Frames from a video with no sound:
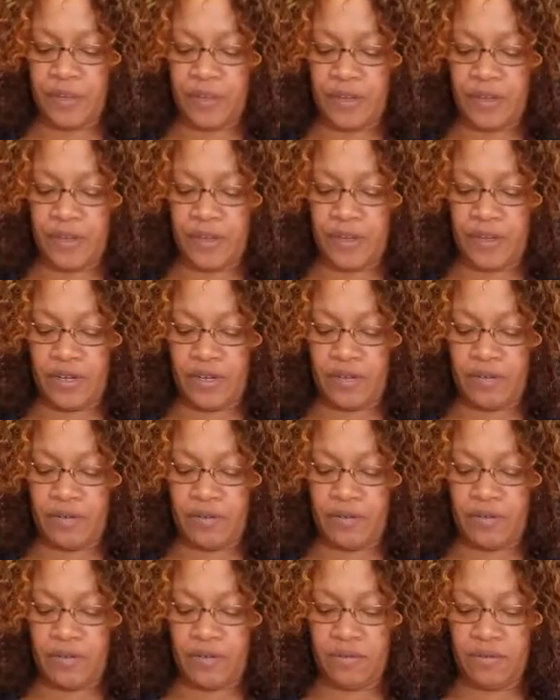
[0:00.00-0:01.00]
you know,
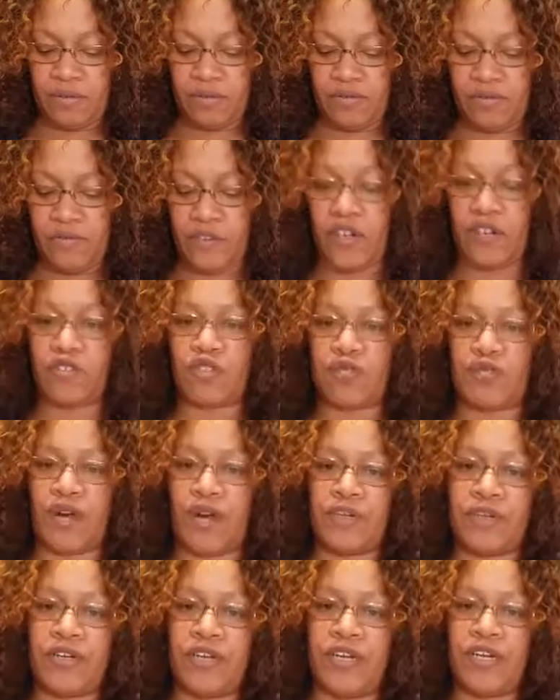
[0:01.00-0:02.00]
flows
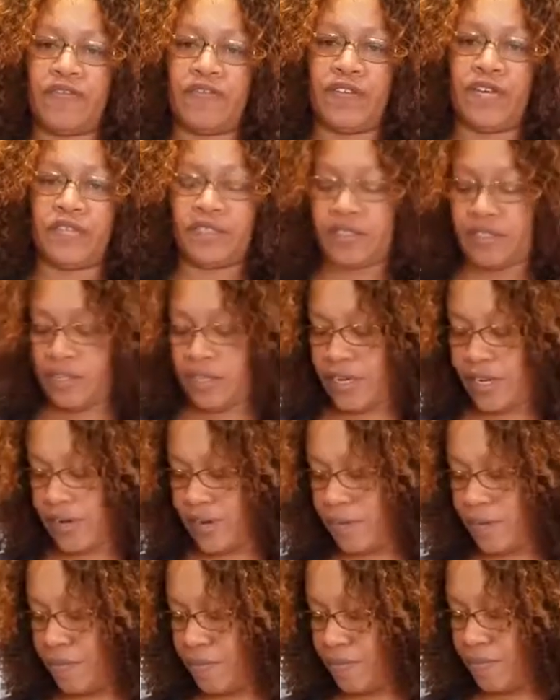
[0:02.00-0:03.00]
properly if
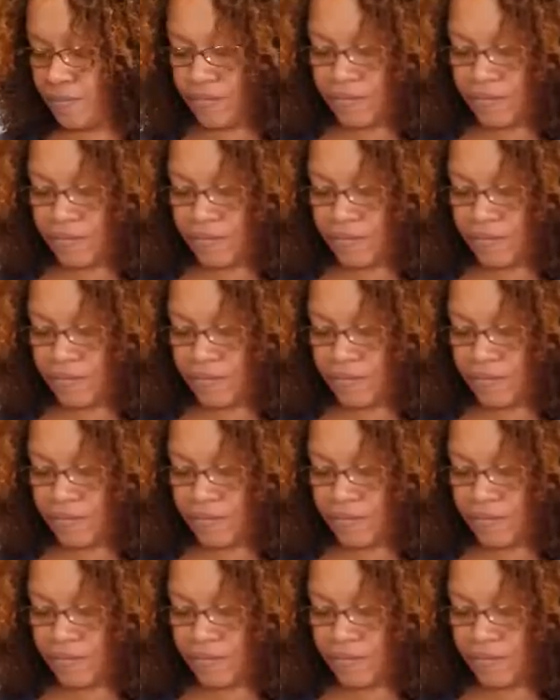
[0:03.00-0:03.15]
necessary.